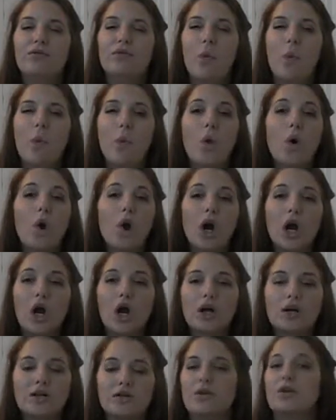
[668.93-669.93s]

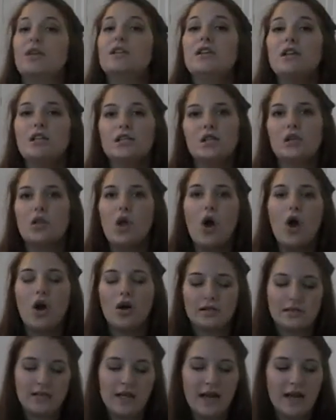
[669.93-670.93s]
4. So, it's a
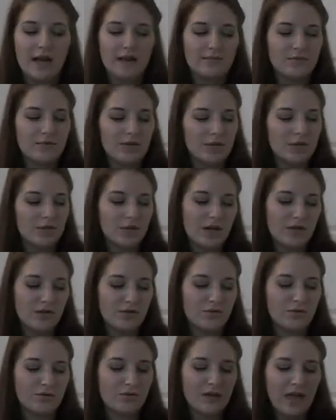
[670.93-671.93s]
long time, so you
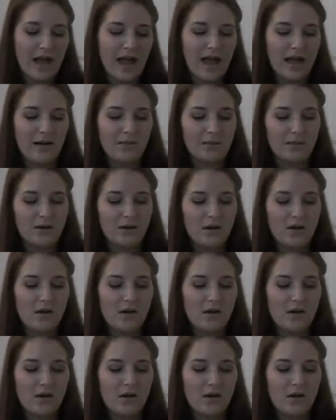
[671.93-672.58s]
get through the lab.